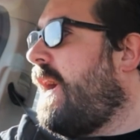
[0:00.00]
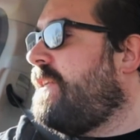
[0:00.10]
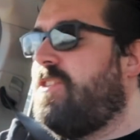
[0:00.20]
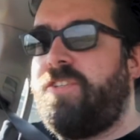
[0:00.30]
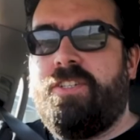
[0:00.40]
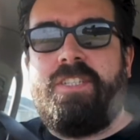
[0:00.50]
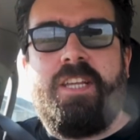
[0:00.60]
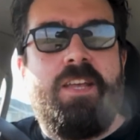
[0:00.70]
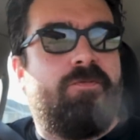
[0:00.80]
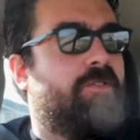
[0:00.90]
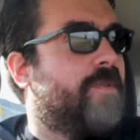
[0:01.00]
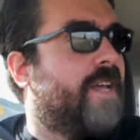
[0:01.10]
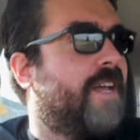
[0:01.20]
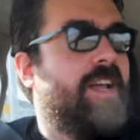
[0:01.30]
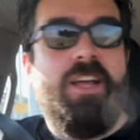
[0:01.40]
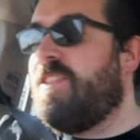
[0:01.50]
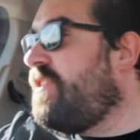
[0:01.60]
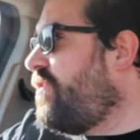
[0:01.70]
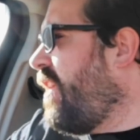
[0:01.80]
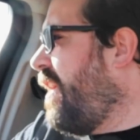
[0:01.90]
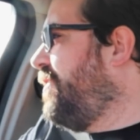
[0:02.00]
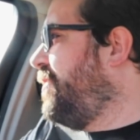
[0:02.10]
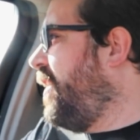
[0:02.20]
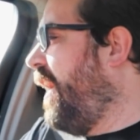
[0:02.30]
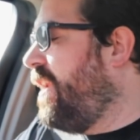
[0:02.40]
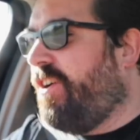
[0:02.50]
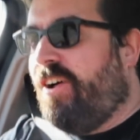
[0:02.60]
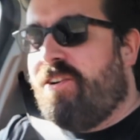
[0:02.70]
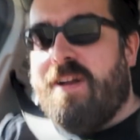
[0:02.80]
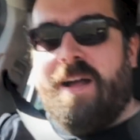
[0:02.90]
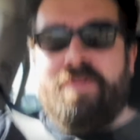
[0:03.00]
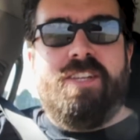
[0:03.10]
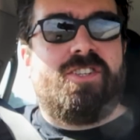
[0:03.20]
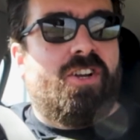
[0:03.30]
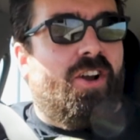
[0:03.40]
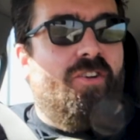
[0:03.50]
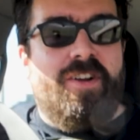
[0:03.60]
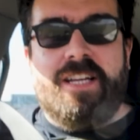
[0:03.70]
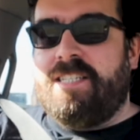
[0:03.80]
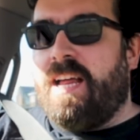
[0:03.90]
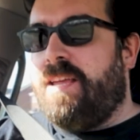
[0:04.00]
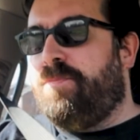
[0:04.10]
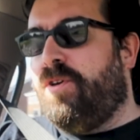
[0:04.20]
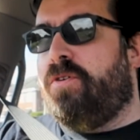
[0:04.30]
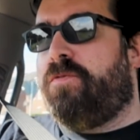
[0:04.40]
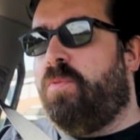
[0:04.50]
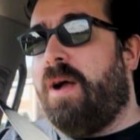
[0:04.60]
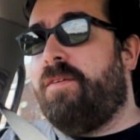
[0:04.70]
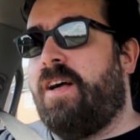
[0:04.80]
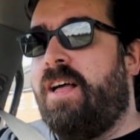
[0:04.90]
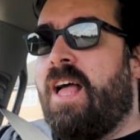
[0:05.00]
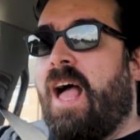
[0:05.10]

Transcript: As you can see from the, the sun shining all around me, it's a glorious day, beautiful weather.